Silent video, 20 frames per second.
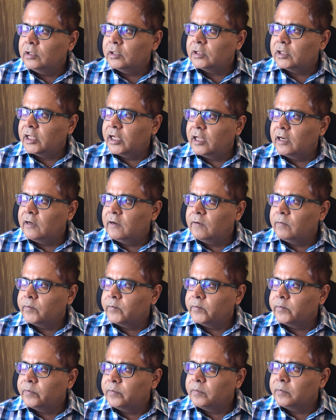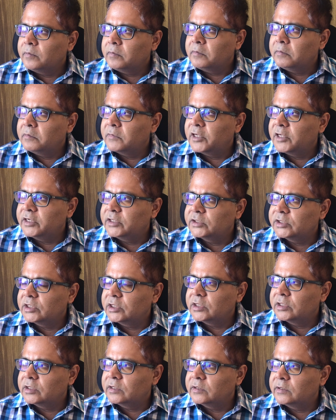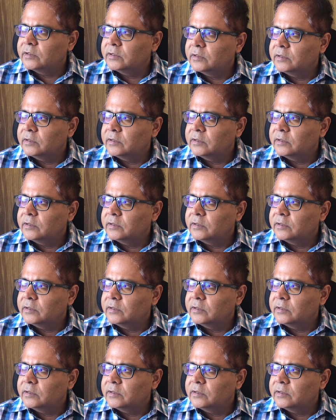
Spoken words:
then there is a